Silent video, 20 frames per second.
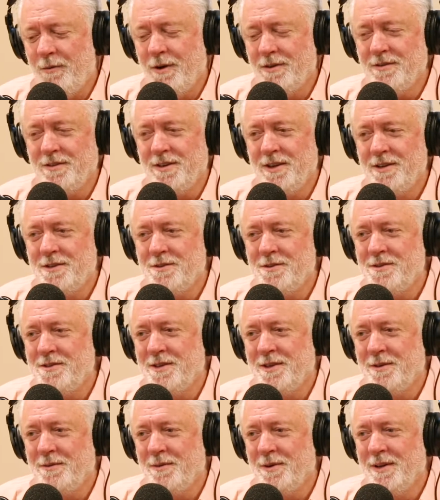wasn't
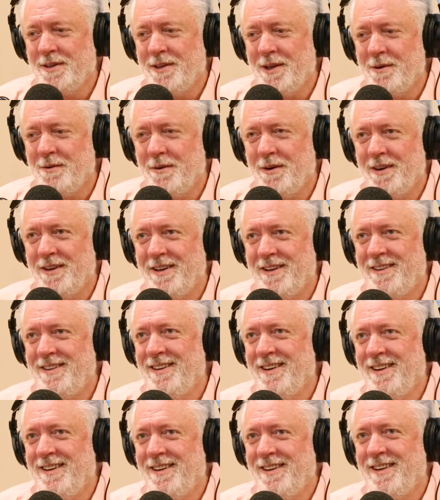interested in what they wanted
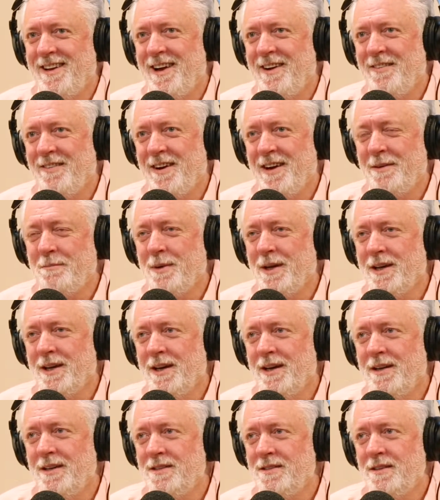in that way
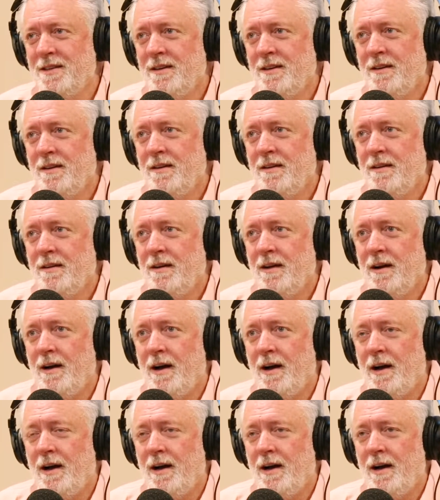because
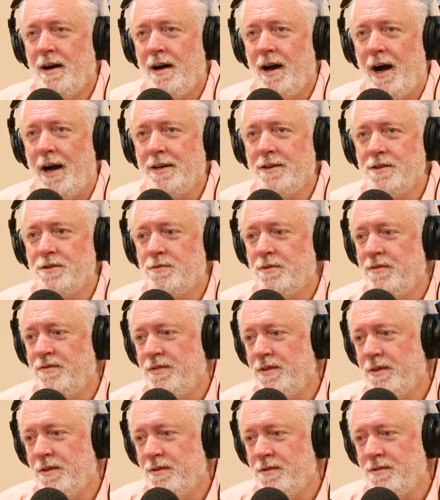I just
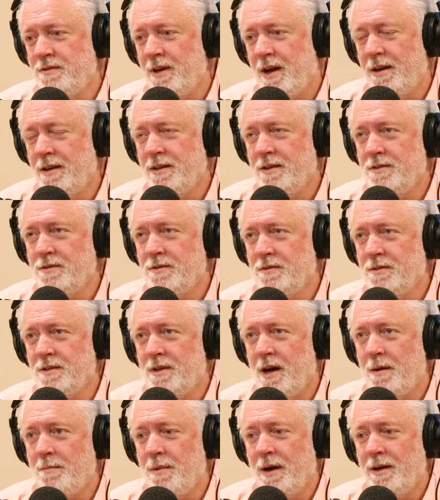refused. I just was
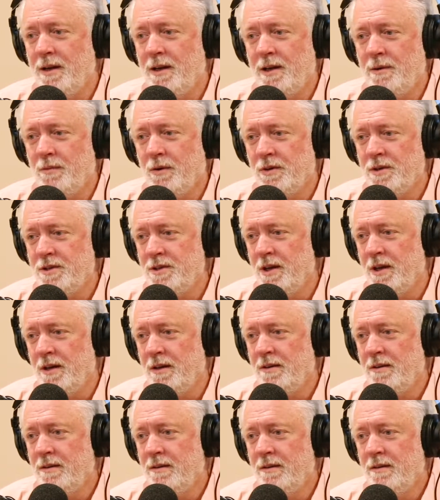not buying any more shit
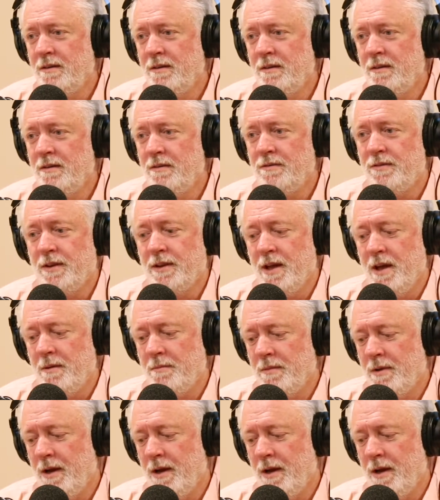for them.